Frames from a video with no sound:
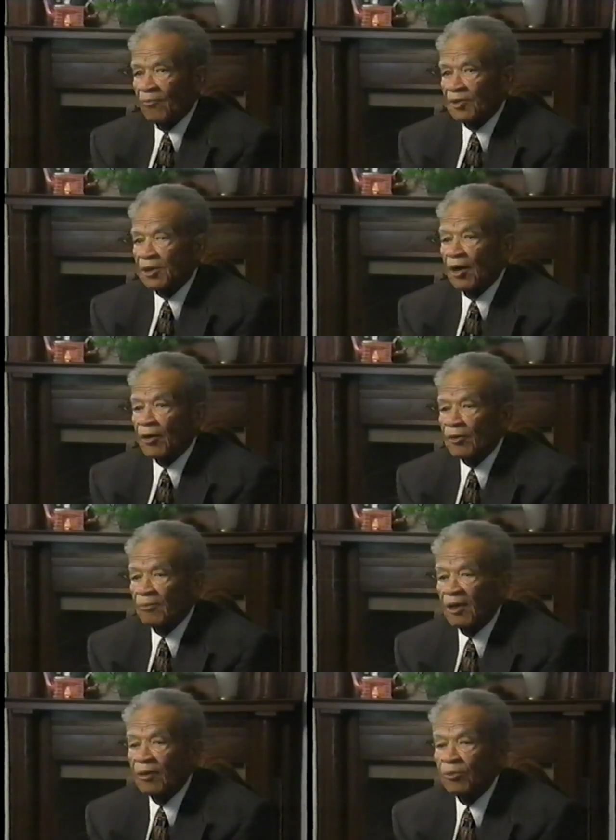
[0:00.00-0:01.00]
with the article
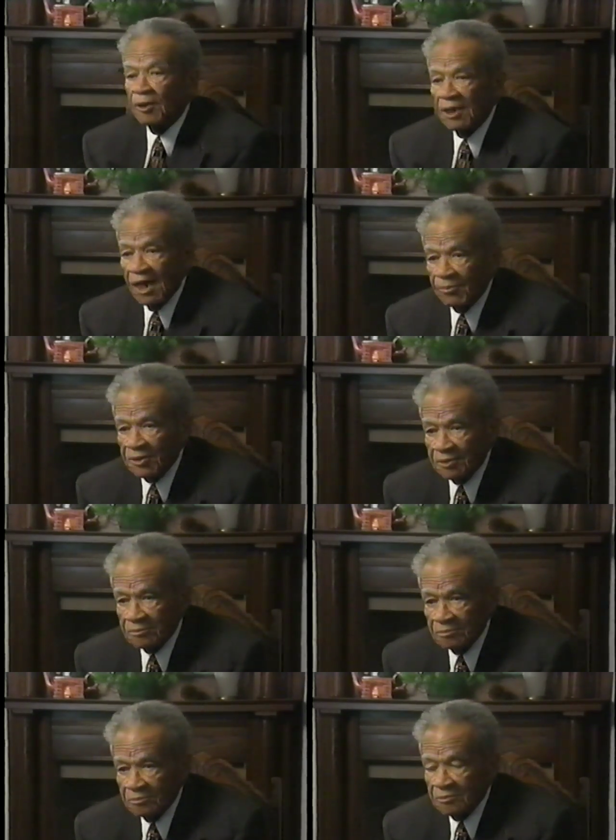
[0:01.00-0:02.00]
about what happened,
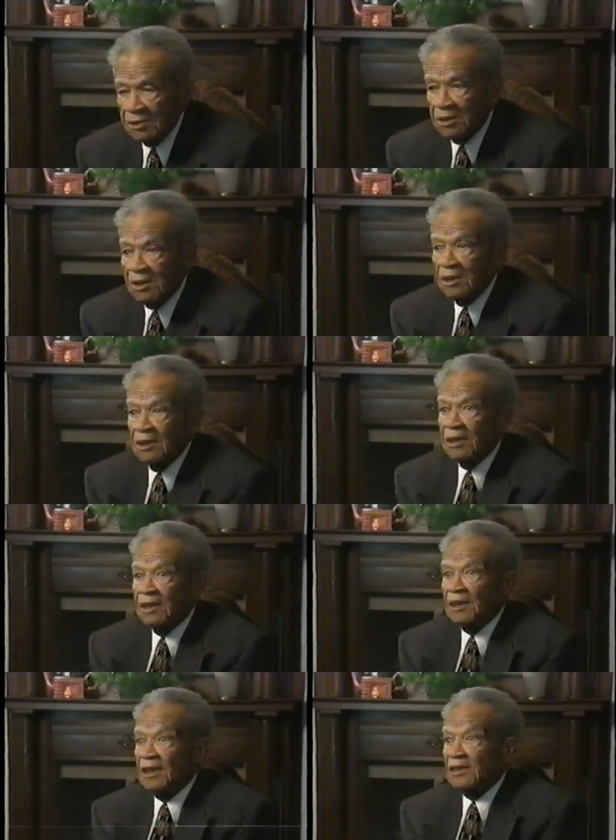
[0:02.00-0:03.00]

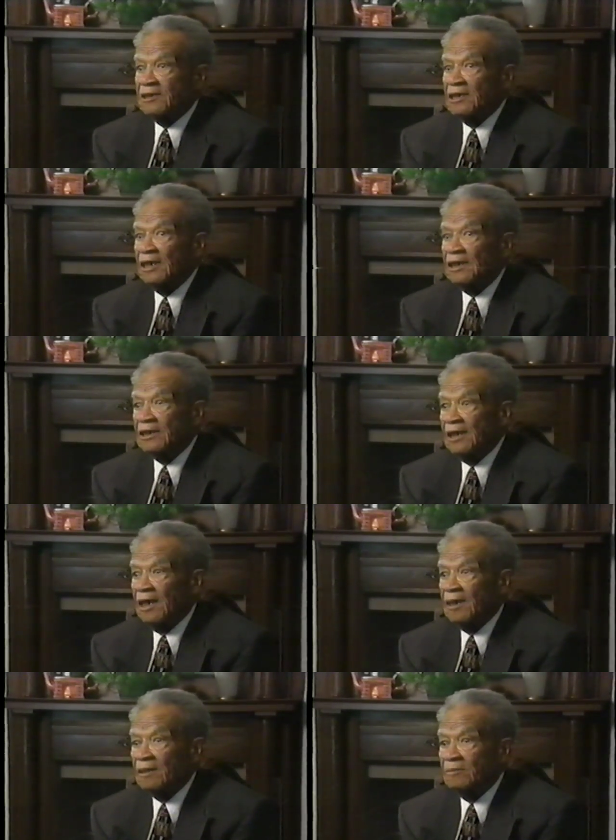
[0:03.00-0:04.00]
and then said at the
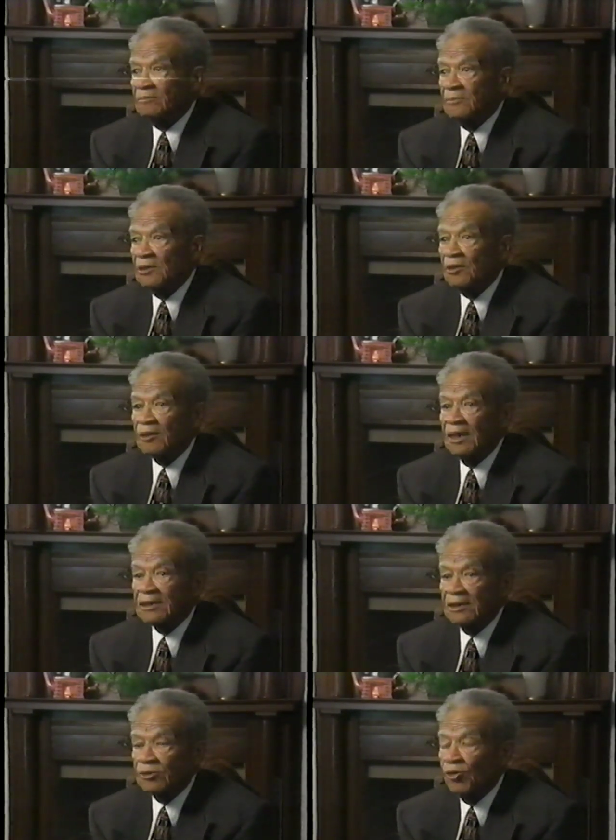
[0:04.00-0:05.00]
end, looked like
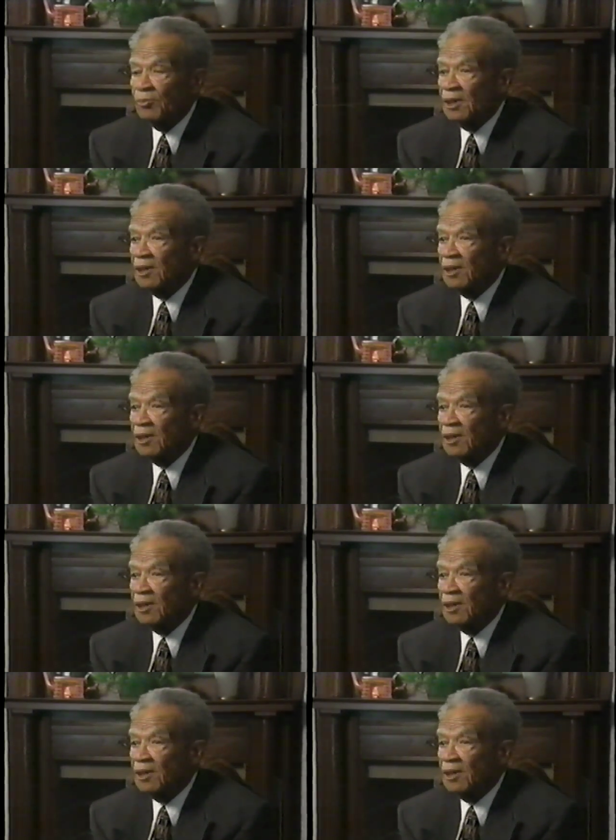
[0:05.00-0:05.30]
there's going to be a